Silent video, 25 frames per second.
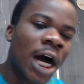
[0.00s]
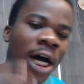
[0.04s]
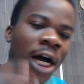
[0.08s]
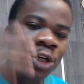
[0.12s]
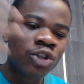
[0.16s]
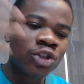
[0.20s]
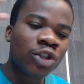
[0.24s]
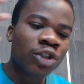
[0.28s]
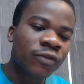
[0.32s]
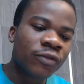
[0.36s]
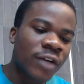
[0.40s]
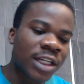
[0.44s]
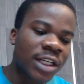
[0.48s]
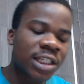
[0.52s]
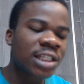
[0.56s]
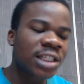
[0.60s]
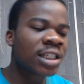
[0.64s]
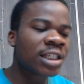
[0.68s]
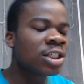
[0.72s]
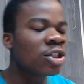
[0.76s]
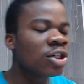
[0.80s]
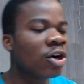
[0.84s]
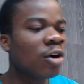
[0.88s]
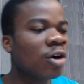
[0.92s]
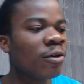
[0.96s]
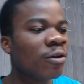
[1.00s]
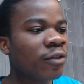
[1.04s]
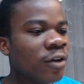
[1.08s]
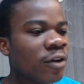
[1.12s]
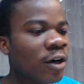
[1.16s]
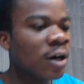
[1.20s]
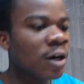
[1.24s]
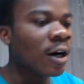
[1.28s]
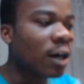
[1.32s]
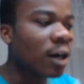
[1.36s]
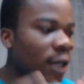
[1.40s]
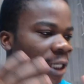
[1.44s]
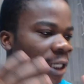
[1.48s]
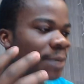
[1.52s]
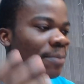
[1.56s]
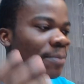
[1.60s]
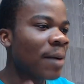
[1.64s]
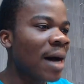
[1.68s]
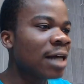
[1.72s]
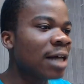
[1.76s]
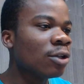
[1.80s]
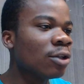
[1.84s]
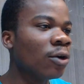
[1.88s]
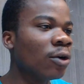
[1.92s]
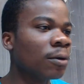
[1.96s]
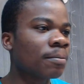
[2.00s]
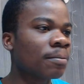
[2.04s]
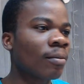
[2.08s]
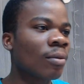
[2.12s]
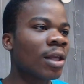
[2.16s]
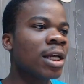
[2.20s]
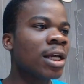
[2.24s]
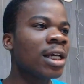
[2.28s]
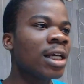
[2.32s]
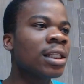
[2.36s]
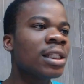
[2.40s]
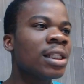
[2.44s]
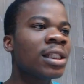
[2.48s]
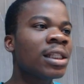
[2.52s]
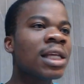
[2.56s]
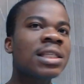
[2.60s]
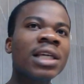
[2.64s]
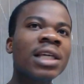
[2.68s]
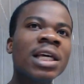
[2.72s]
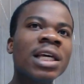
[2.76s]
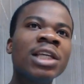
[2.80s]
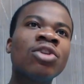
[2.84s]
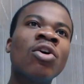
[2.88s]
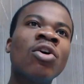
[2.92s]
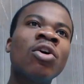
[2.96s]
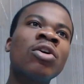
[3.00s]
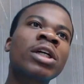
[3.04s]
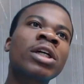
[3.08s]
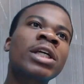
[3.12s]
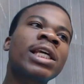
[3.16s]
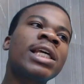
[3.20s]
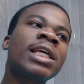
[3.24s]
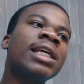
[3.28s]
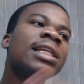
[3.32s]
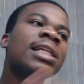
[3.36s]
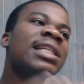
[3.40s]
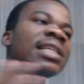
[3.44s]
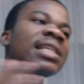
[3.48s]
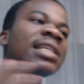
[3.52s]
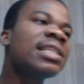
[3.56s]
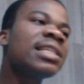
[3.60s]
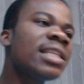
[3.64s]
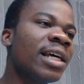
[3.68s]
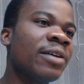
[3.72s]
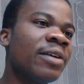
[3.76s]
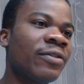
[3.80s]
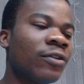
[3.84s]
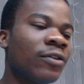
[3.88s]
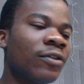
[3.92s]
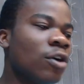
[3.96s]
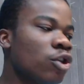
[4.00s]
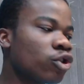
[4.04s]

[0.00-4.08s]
University of Ibadan, they say, he don't kill himself.